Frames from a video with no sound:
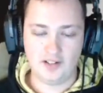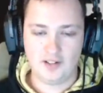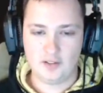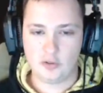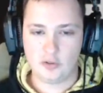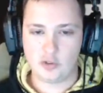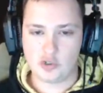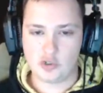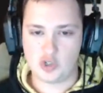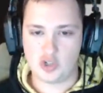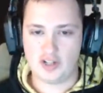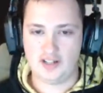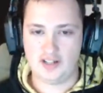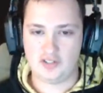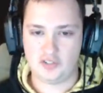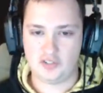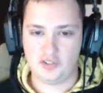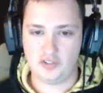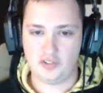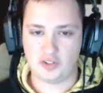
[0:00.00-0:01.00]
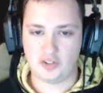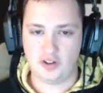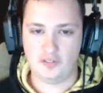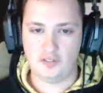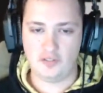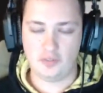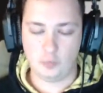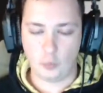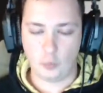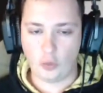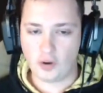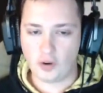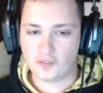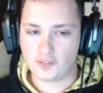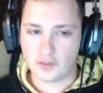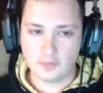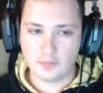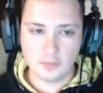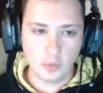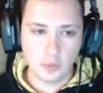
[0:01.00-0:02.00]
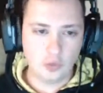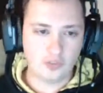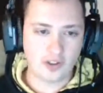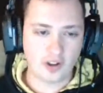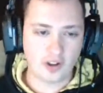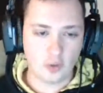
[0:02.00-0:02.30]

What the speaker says: The chances of one of them moving